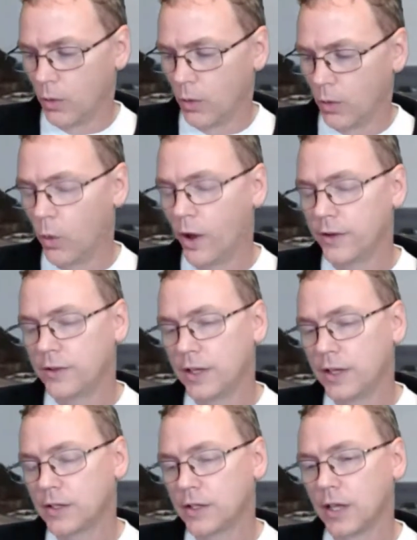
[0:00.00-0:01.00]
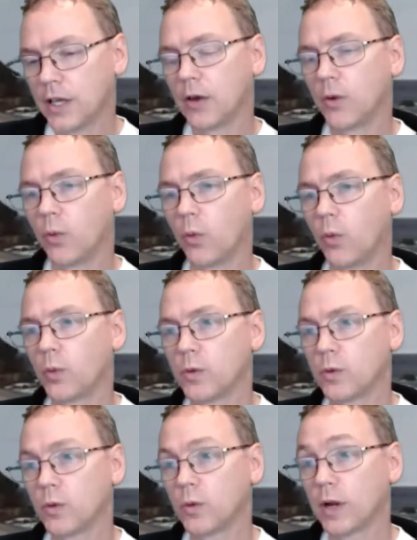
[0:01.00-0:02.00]
Was it,
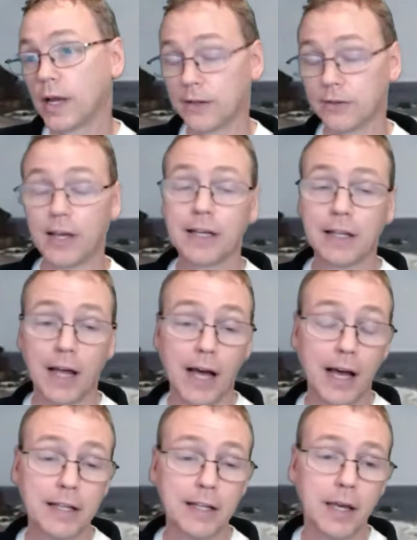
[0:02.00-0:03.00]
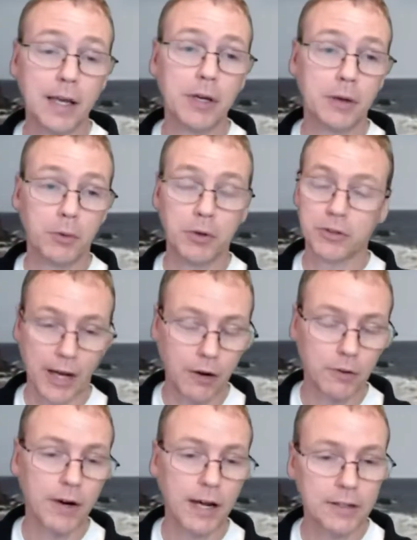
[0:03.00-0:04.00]
as I claim, it was
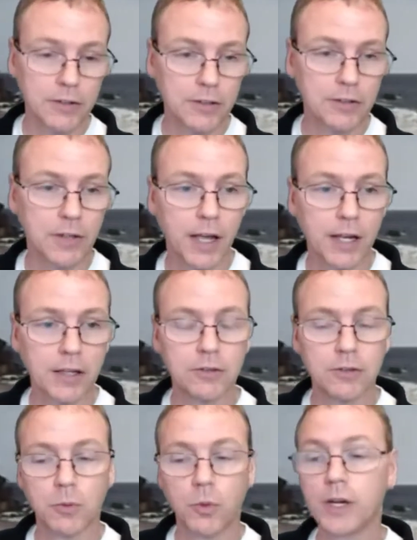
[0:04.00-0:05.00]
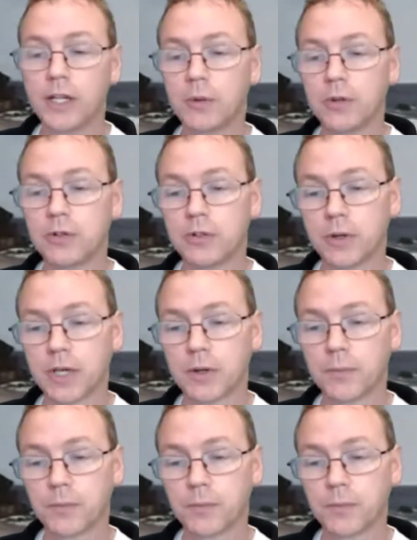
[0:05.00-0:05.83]
outright dishonest what he was doing?